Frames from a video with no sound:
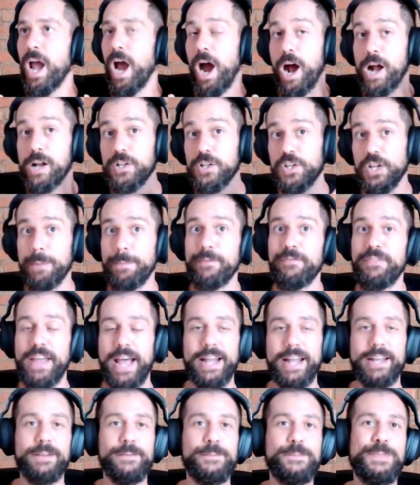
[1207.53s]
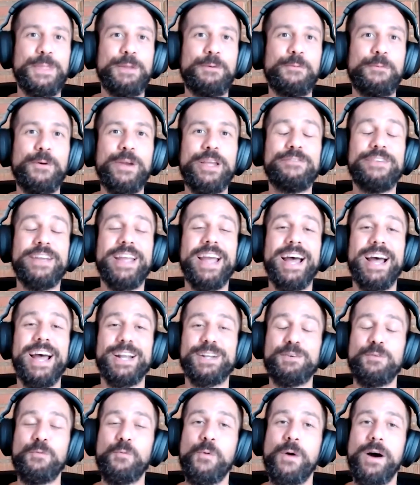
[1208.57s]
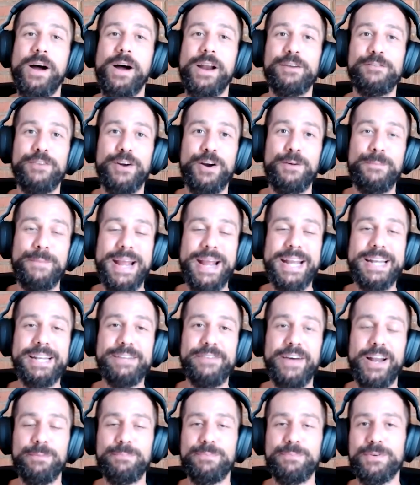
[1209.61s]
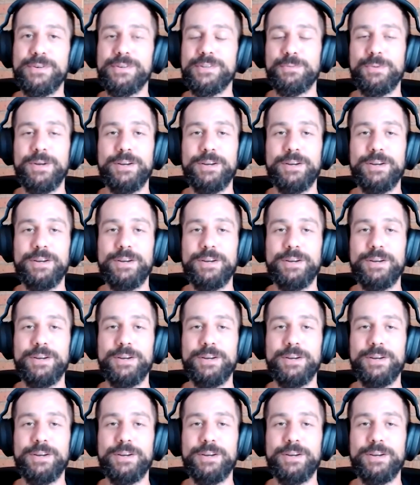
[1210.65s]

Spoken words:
On top of that, we've got one of our main developers,